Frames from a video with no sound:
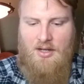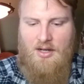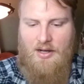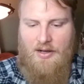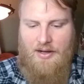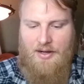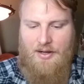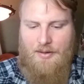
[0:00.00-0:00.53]

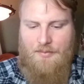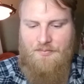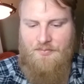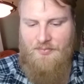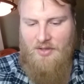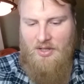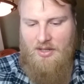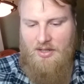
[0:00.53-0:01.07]

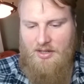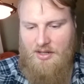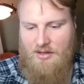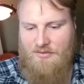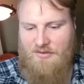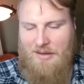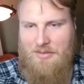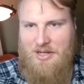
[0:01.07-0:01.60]

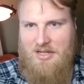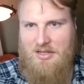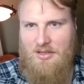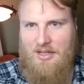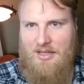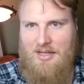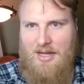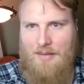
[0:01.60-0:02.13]
Feminists
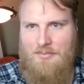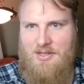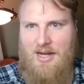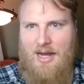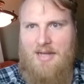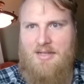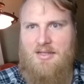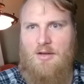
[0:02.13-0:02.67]
look at the
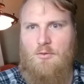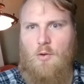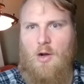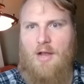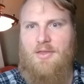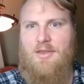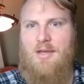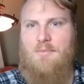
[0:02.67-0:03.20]
upsides. They
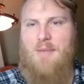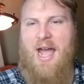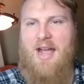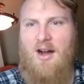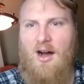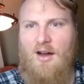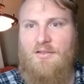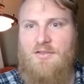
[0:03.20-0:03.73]
want the
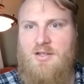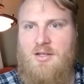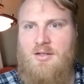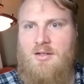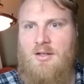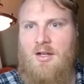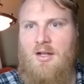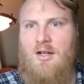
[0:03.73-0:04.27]
payoffs.
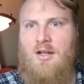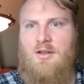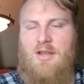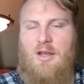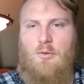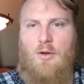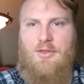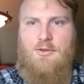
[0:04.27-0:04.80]

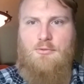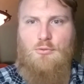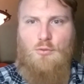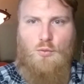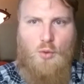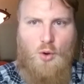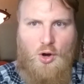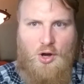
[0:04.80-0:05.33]
They want the
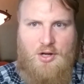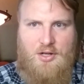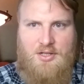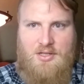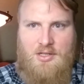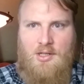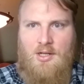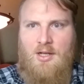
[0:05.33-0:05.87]

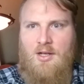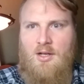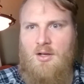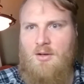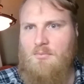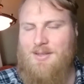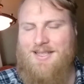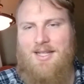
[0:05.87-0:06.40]
rewards.
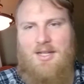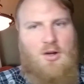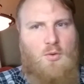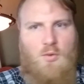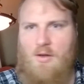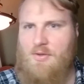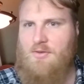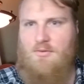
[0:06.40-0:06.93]
But they don't
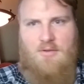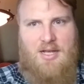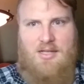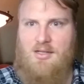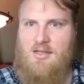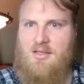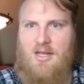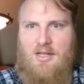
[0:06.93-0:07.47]
want the
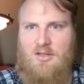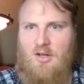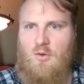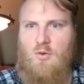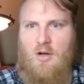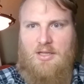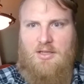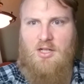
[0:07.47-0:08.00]
risks, they don't
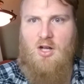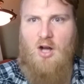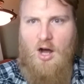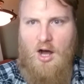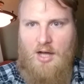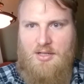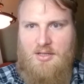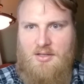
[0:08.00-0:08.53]
want the
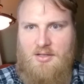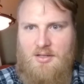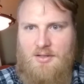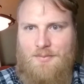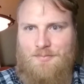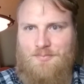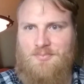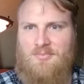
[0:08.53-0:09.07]
costs.
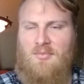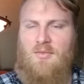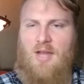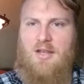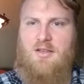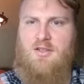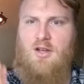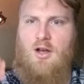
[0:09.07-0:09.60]

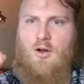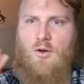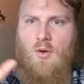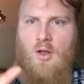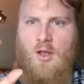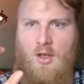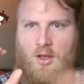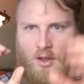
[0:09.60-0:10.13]
And so
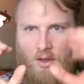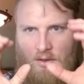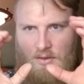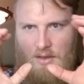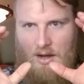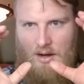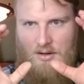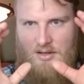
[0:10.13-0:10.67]

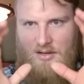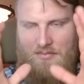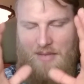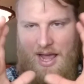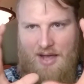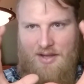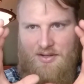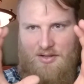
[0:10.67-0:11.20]
their
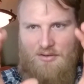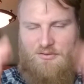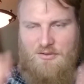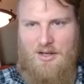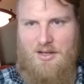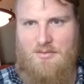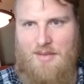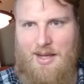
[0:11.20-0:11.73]
demands are
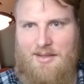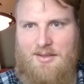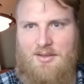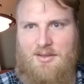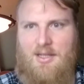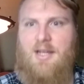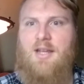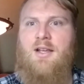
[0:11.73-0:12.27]

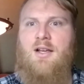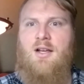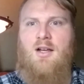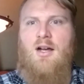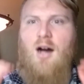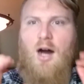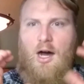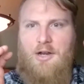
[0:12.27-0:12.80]
fundamentally
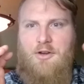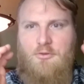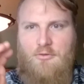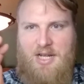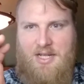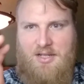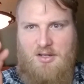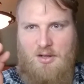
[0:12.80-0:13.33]

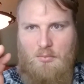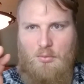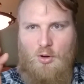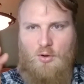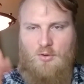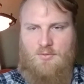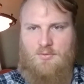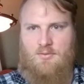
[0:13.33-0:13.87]
unreasonable